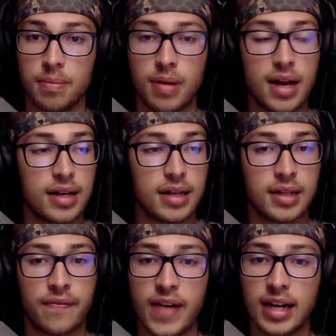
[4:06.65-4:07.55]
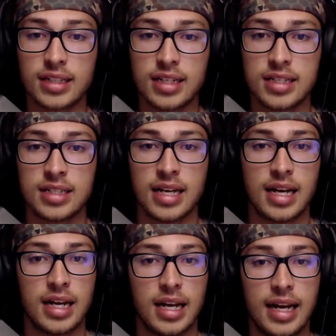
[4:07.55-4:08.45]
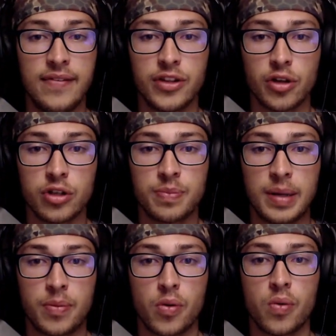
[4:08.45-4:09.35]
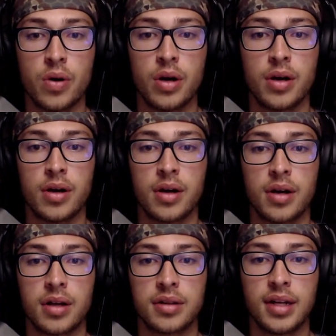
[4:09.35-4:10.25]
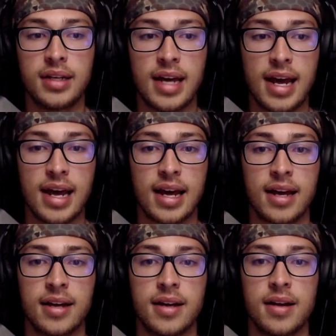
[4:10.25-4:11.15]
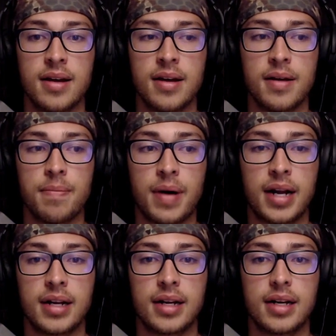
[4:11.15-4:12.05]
But the fact is, even those people, they care, but